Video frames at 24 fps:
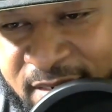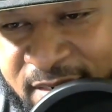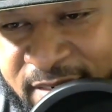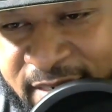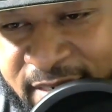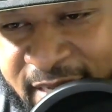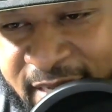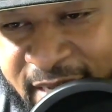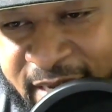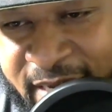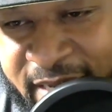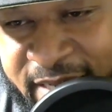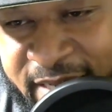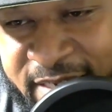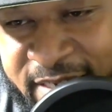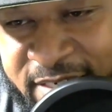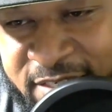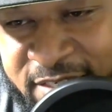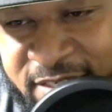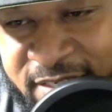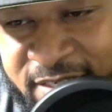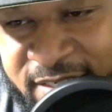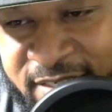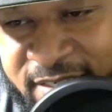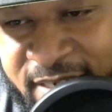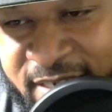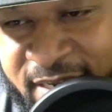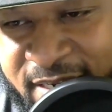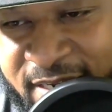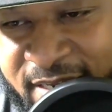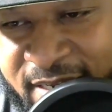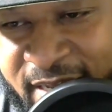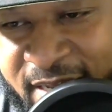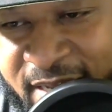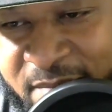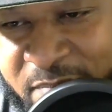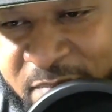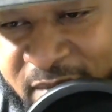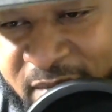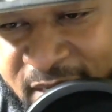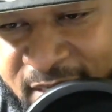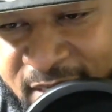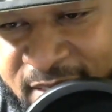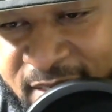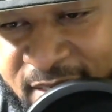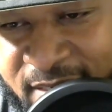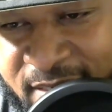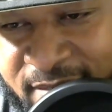Dada, he should take a pay
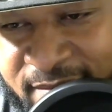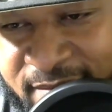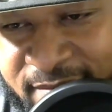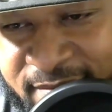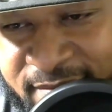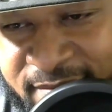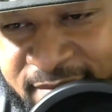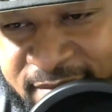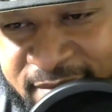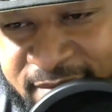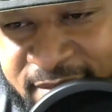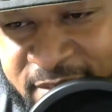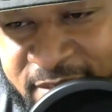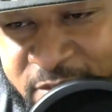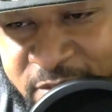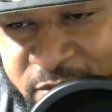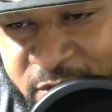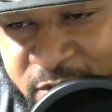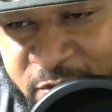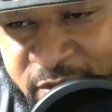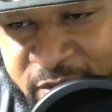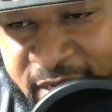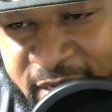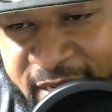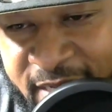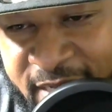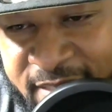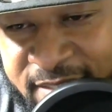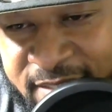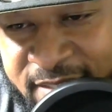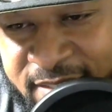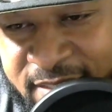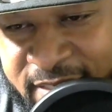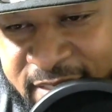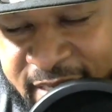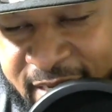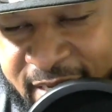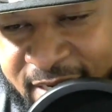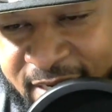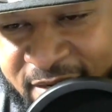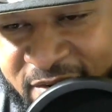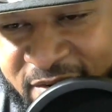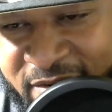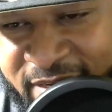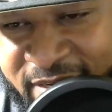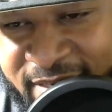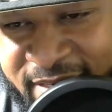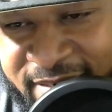cut. You know the answer to that,
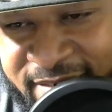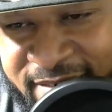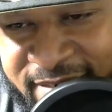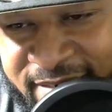Lloyd.